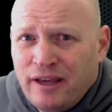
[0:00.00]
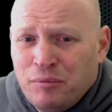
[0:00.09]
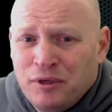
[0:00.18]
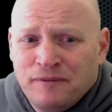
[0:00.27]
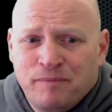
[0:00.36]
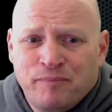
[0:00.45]

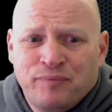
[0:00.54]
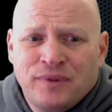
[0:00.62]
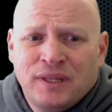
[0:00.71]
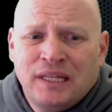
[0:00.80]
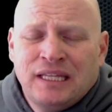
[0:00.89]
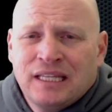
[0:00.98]
tab.
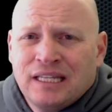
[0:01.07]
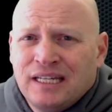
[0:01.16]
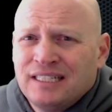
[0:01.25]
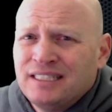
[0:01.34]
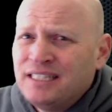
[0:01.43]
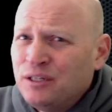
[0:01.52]

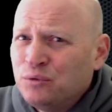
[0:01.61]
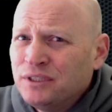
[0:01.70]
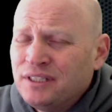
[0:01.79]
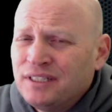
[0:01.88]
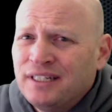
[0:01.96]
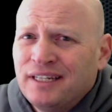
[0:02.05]
A
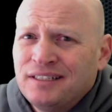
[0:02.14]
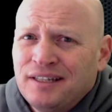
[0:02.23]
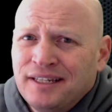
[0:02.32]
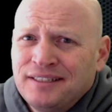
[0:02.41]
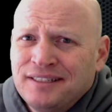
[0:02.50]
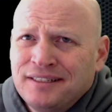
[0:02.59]
sequence in
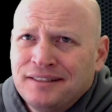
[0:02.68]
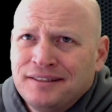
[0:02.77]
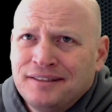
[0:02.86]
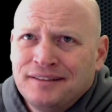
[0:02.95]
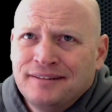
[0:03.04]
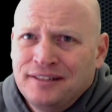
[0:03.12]
Xlights
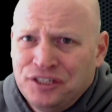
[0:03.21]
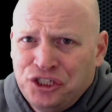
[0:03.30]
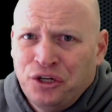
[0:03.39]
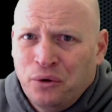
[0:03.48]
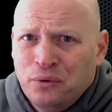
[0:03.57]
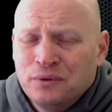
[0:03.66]
is the
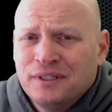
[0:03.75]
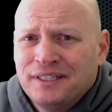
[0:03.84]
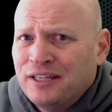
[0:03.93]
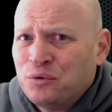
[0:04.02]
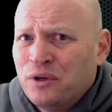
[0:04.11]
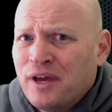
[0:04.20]
show.
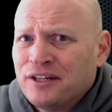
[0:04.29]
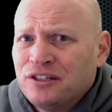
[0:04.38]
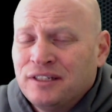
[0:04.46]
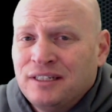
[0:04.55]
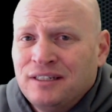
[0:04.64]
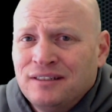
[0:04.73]
That's where you
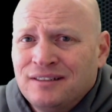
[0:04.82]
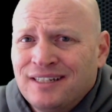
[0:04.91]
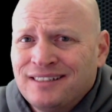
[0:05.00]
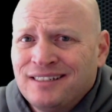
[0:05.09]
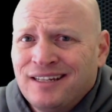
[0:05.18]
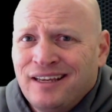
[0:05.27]
actually
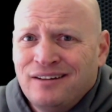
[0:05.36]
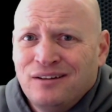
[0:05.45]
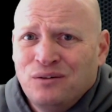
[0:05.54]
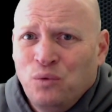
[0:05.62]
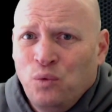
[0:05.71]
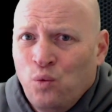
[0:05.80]
designate
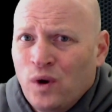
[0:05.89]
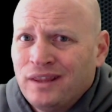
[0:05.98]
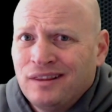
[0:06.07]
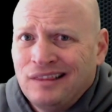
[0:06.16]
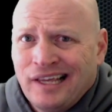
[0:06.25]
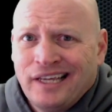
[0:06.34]

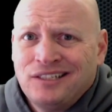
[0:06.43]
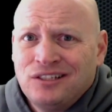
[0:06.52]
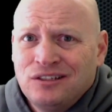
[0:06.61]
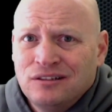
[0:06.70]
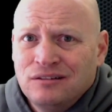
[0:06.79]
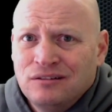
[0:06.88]
what
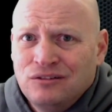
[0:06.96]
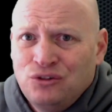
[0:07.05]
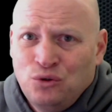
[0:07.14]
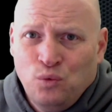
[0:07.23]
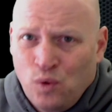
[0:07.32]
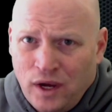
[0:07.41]
lights
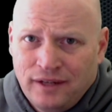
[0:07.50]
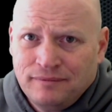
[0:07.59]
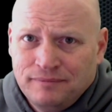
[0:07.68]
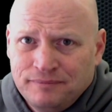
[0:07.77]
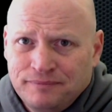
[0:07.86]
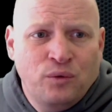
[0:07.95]
do what.
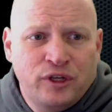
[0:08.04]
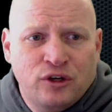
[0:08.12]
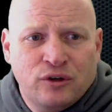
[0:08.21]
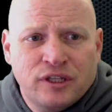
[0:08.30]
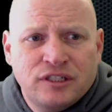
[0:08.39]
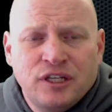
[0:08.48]
When
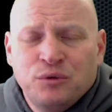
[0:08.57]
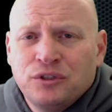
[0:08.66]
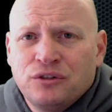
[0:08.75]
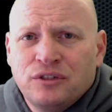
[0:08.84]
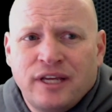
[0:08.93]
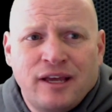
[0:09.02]
you go to the
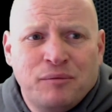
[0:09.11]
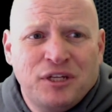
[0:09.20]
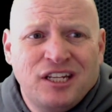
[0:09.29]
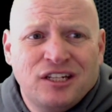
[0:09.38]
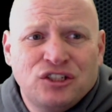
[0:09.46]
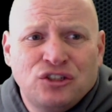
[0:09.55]
sequencer tab,
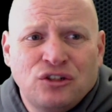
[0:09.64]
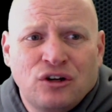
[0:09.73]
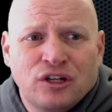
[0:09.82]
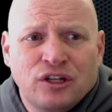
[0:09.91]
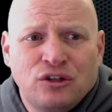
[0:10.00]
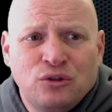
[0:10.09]
you need to
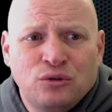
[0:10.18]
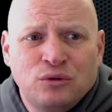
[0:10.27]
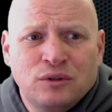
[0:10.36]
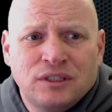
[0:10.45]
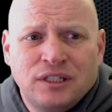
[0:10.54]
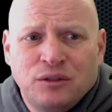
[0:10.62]
start a
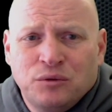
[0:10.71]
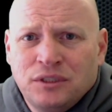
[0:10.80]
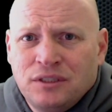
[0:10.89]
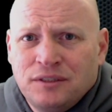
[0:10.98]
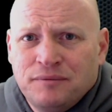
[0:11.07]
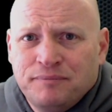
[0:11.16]
new
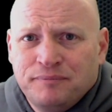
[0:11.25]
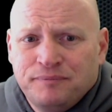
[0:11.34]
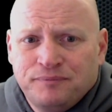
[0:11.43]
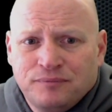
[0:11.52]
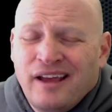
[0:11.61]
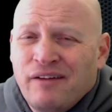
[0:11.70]
sequence.
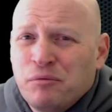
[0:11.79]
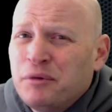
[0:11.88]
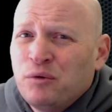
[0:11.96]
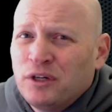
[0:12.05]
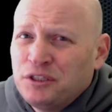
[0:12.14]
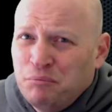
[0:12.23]

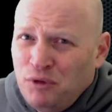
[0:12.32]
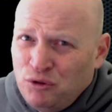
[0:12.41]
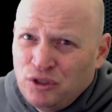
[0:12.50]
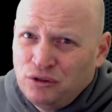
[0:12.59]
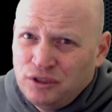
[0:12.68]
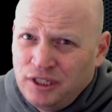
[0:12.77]
Everybody wants
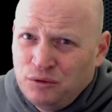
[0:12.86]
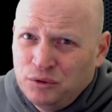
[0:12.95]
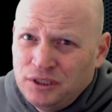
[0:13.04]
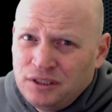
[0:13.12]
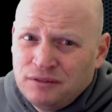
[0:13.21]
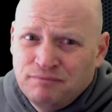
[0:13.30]
musical
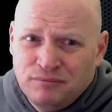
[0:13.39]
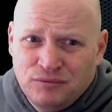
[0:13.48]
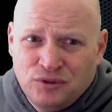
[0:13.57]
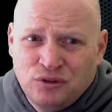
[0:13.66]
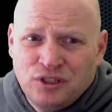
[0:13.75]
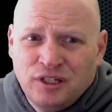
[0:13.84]
sequence,
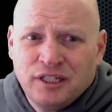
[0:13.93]
so